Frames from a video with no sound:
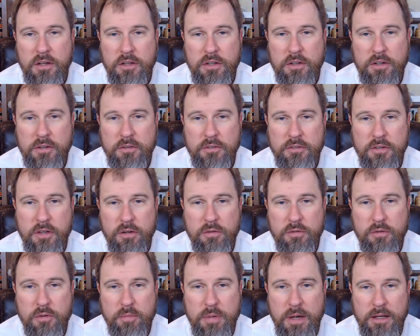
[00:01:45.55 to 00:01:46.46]
You can send a
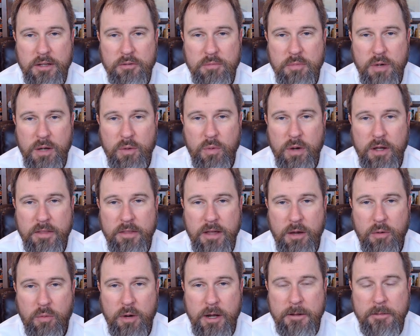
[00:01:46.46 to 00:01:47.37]
few pennies my way
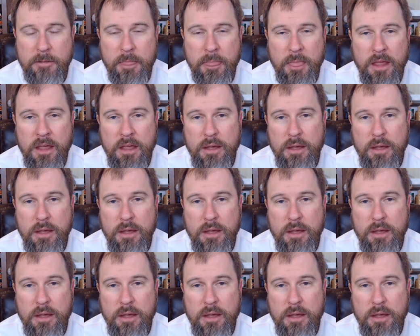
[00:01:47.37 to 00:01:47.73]
that way.